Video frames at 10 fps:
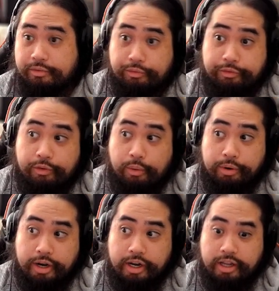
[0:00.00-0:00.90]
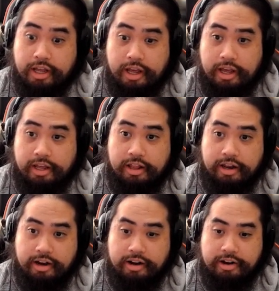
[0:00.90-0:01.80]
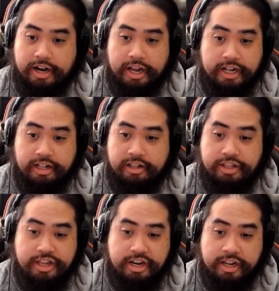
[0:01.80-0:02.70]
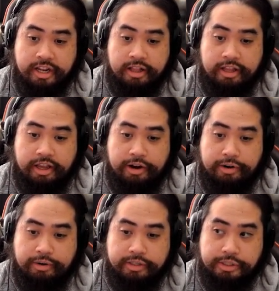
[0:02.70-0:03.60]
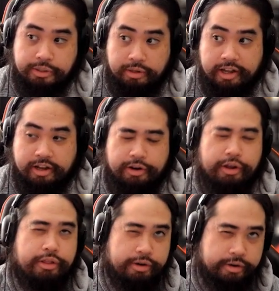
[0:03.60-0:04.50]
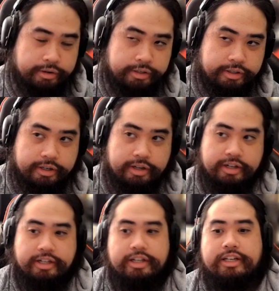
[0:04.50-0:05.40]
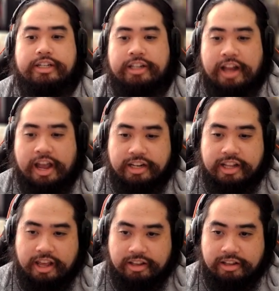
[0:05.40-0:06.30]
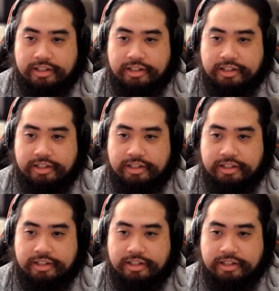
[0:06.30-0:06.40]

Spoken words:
40k there and I didn't get the character until like another 9k.